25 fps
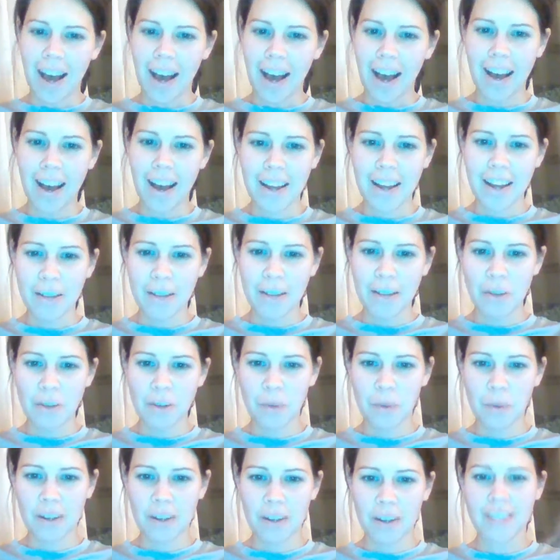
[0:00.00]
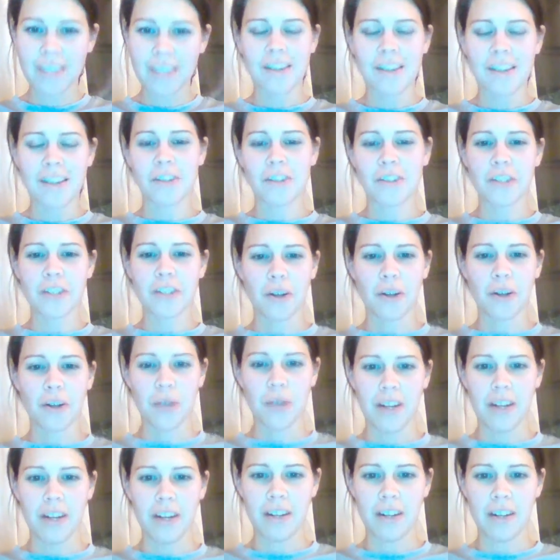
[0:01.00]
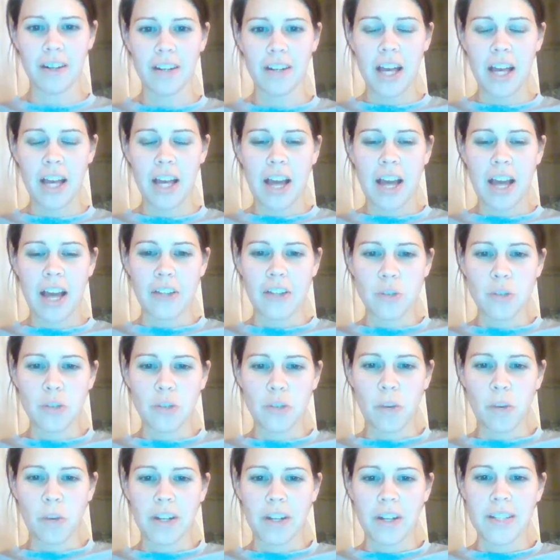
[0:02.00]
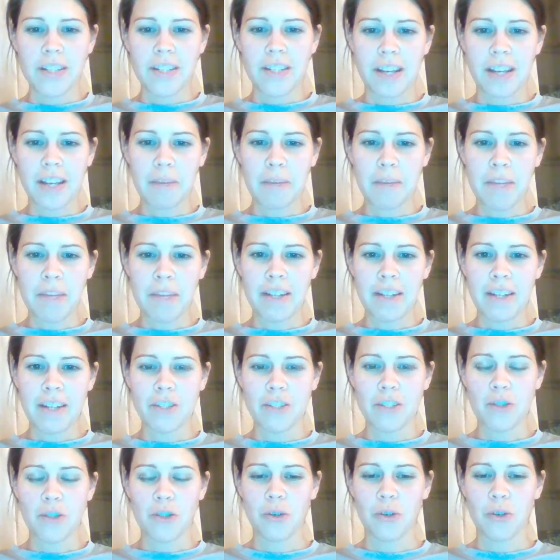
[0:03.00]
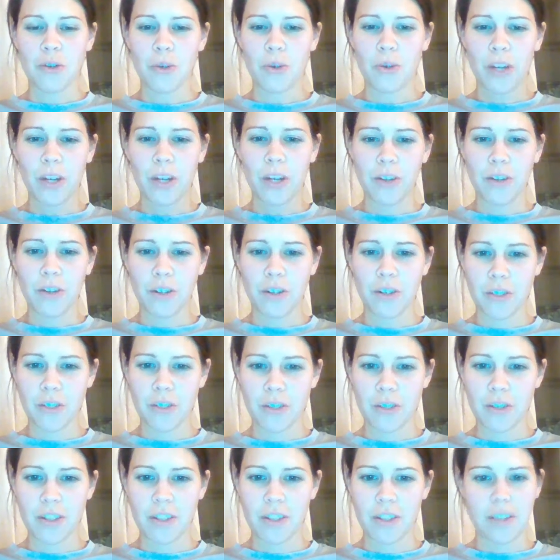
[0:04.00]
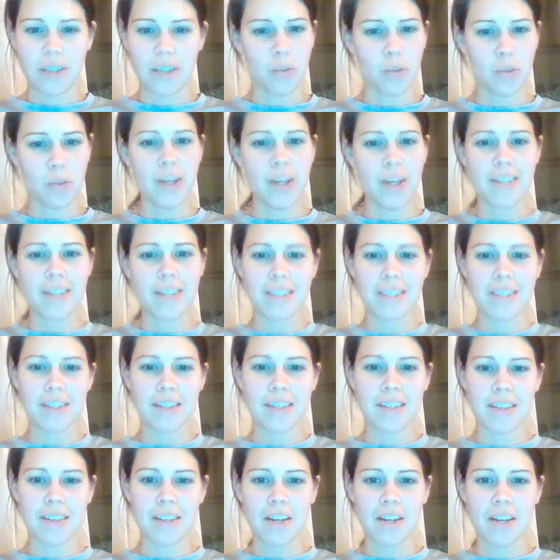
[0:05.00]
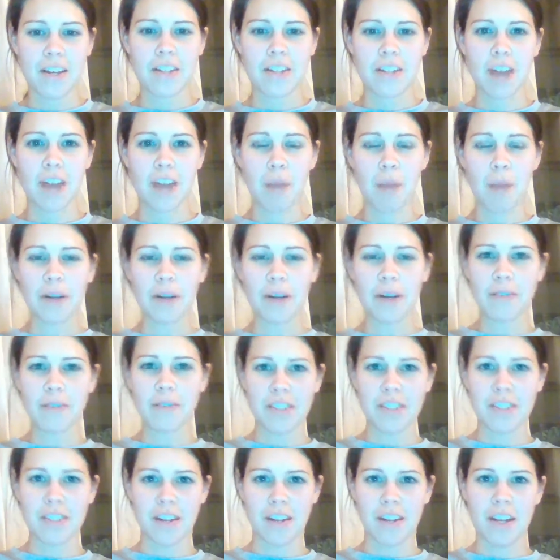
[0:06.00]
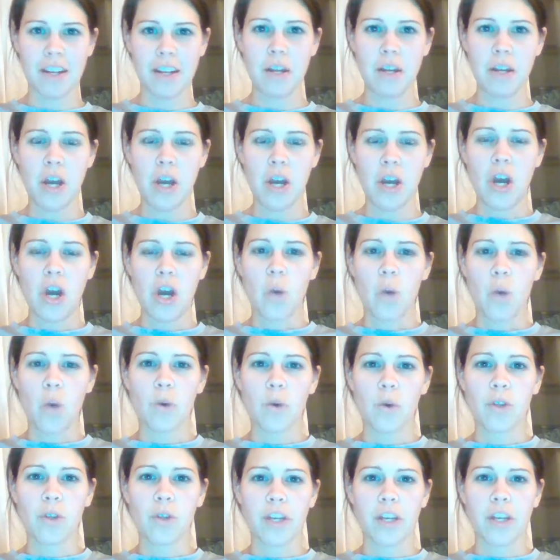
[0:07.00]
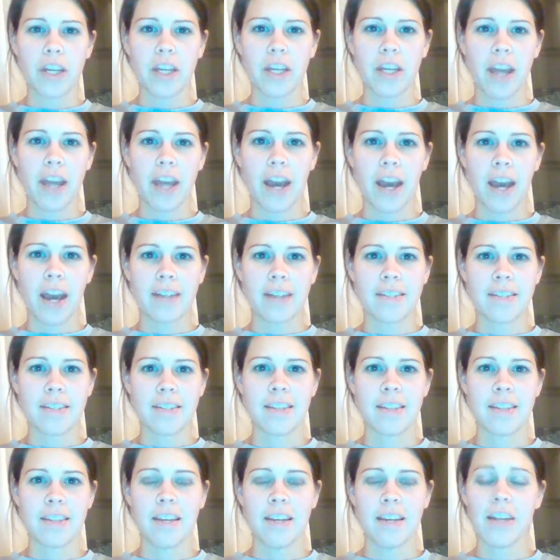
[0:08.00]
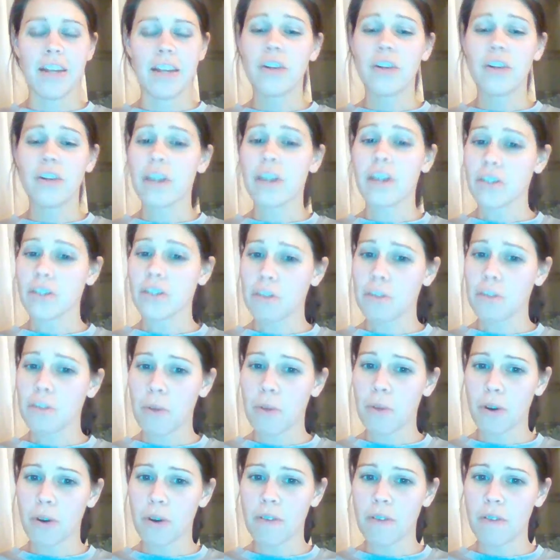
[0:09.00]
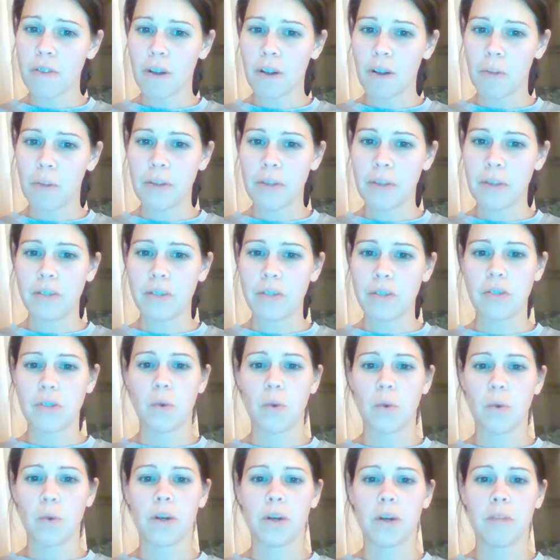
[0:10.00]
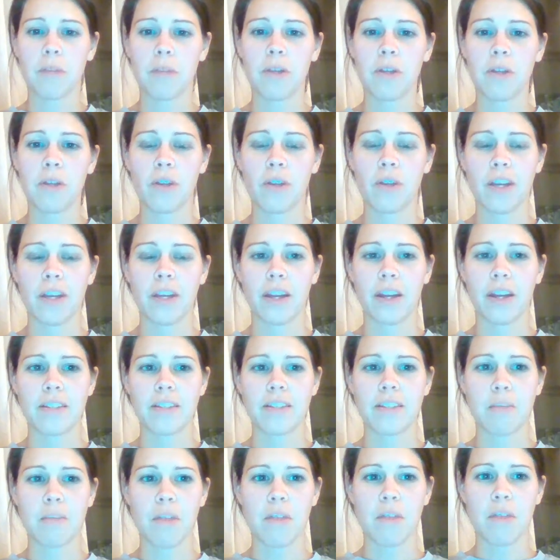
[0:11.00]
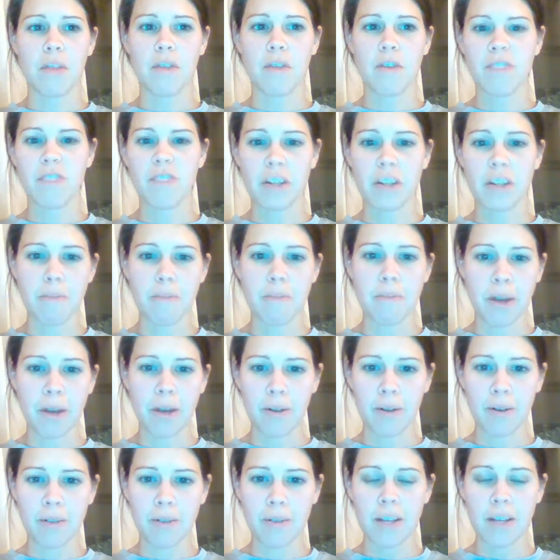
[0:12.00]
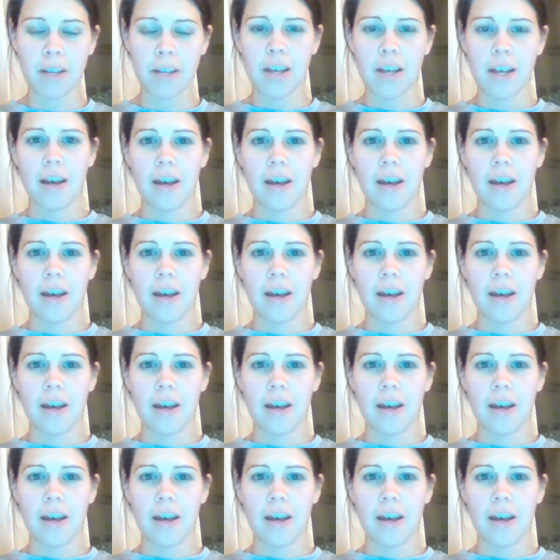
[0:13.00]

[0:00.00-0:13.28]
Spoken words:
Hi everyone, Dr. Goodo here. Just wanted to take a minute to introduce you to this week's topic of study. We're looking at the introduction to motor development, so we're going to be looking at some of the fundamental